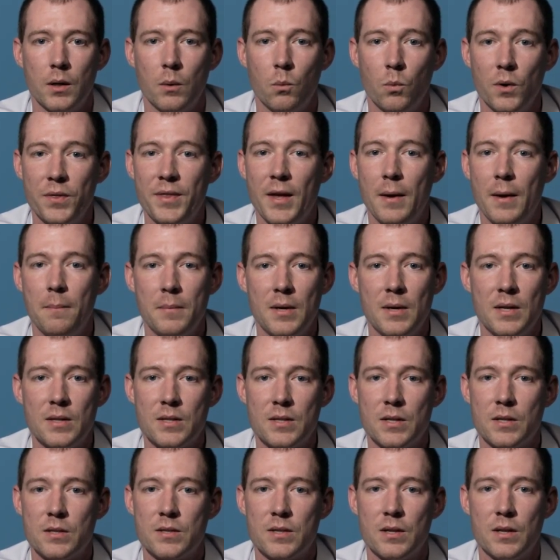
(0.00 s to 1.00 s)
And what that means
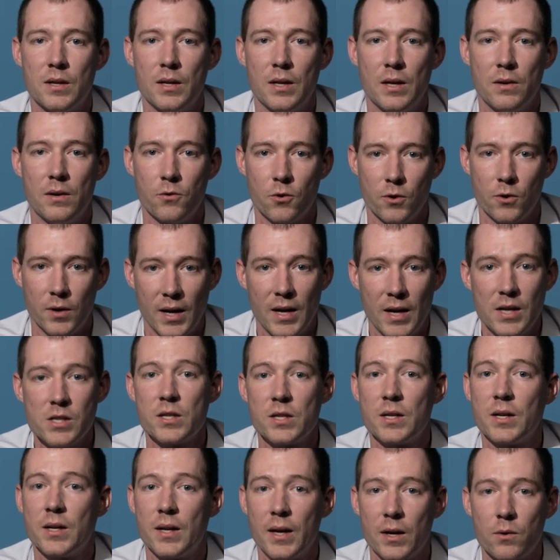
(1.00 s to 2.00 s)
is if you're an
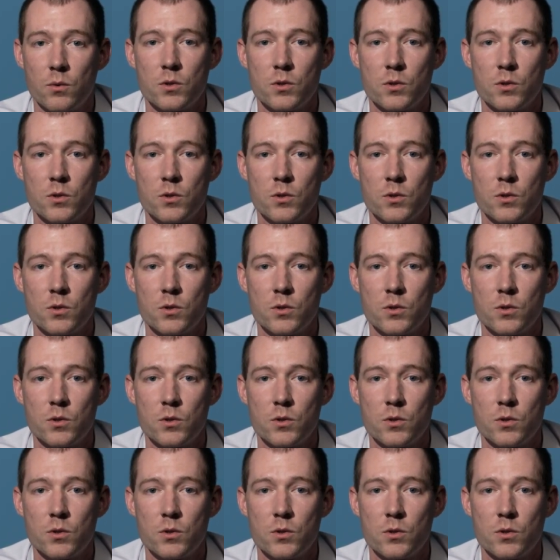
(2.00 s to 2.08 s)
agent at